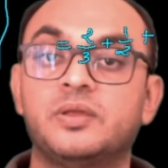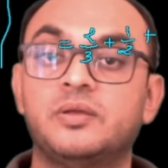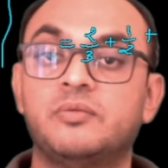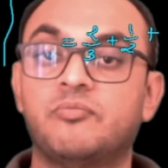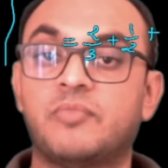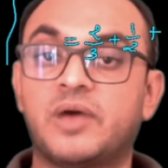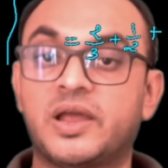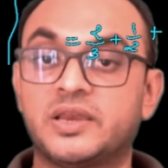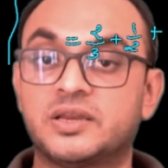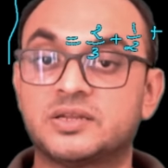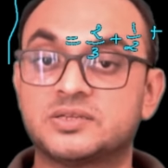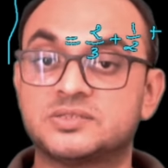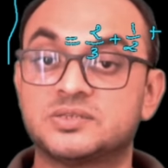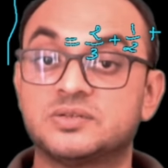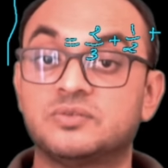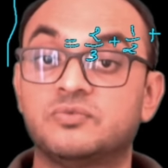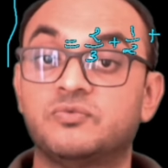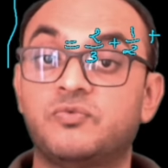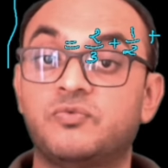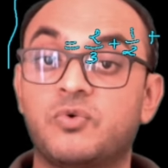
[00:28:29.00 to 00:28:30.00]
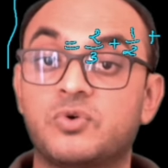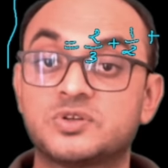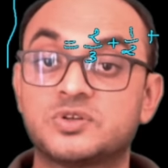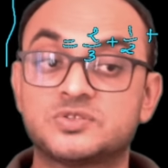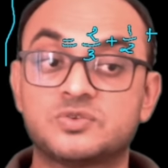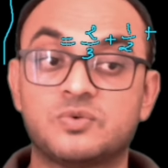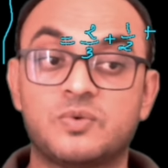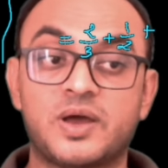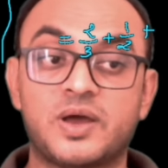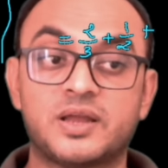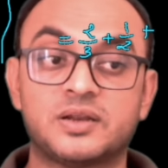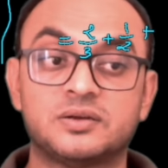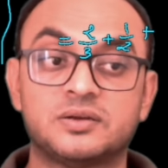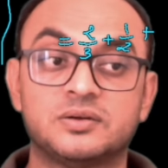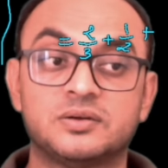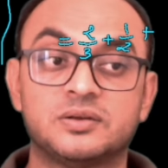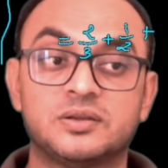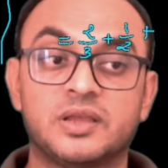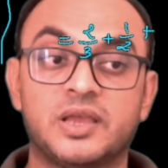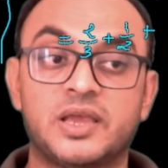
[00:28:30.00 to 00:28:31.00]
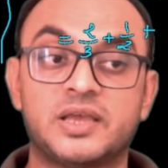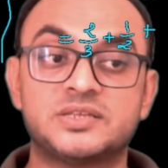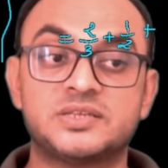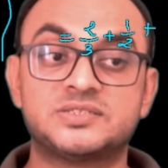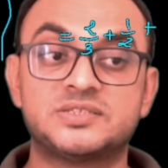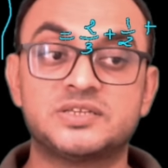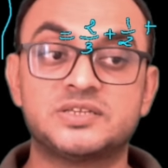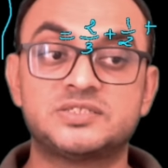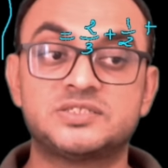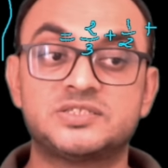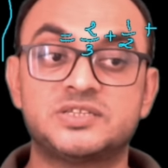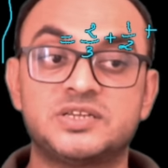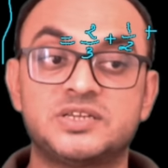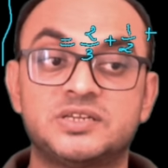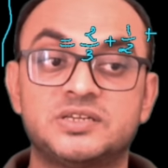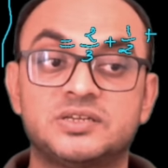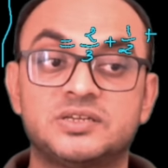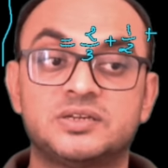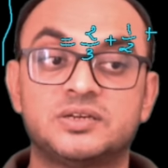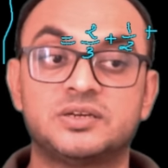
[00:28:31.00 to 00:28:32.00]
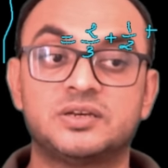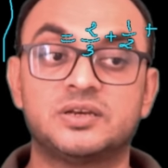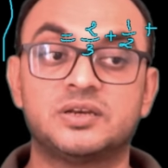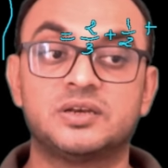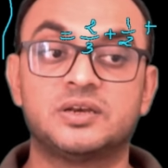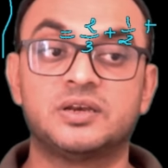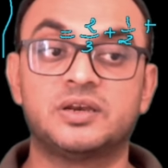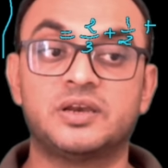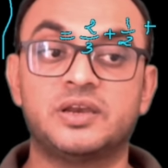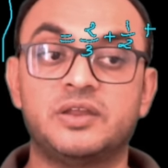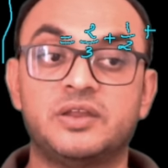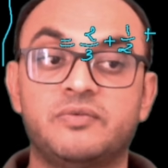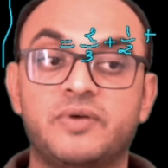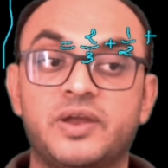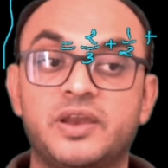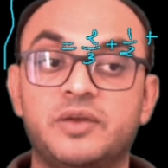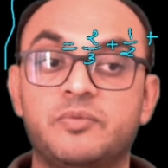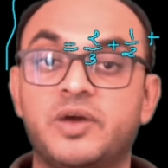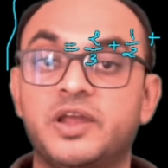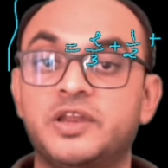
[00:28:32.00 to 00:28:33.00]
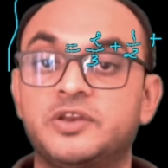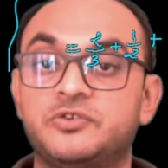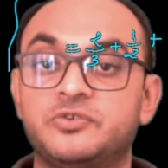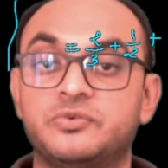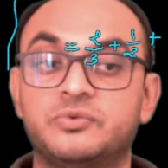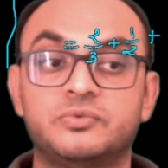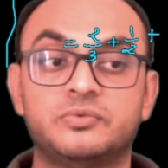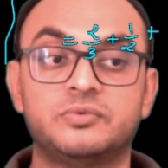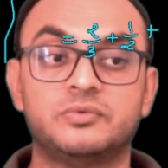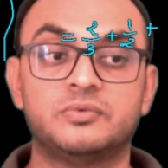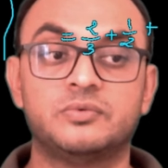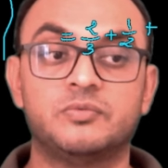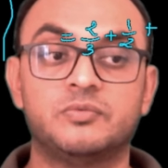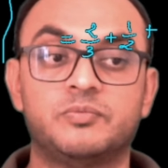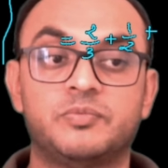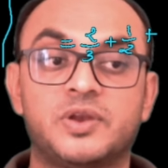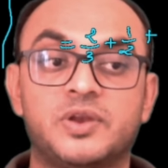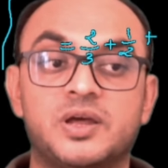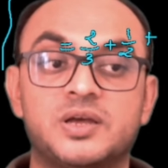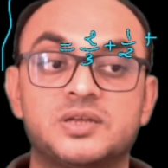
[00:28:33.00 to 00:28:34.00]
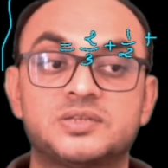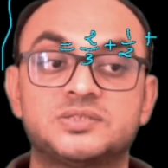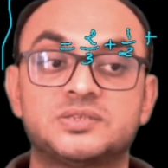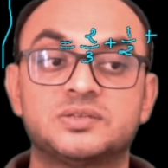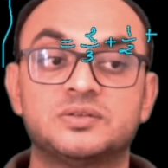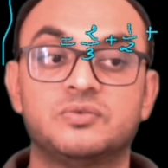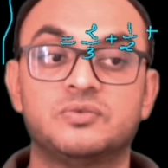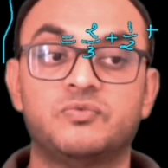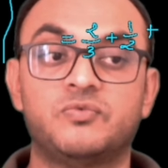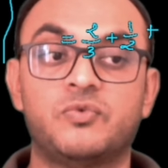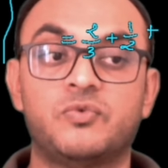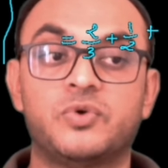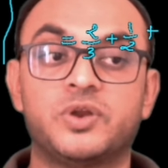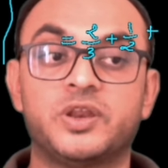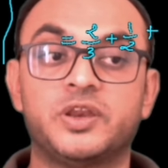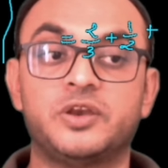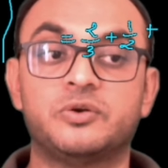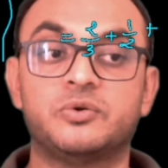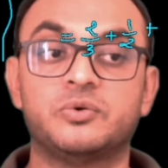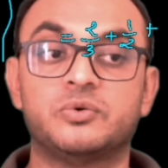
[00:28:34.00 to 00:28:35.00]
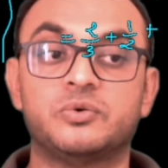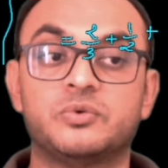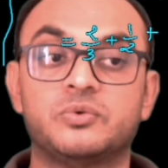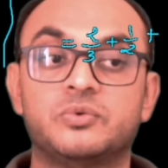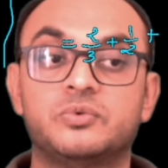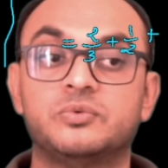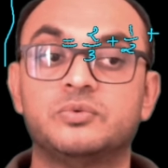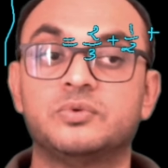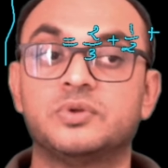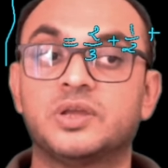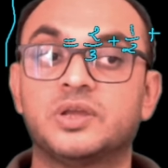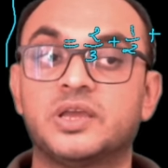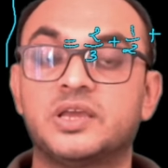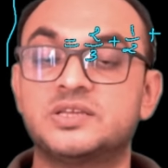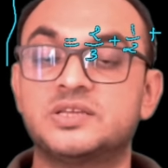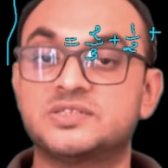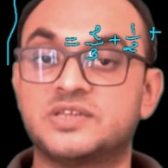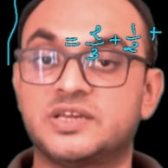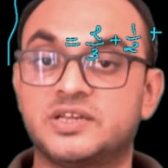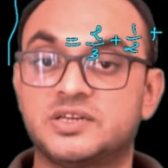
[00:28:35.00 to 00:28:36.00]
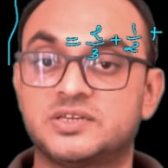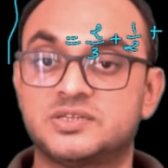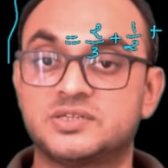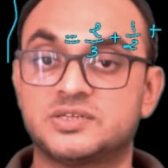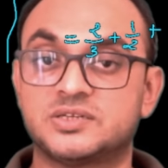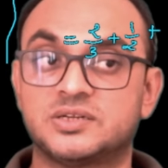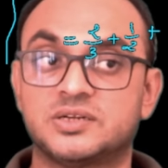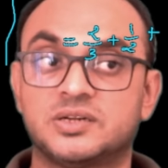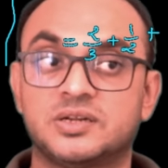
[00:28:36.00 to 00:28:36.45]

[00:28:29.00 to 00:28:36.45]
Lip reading: minus 4 square is 16 divided by 2 plus 4 into 2 is 8.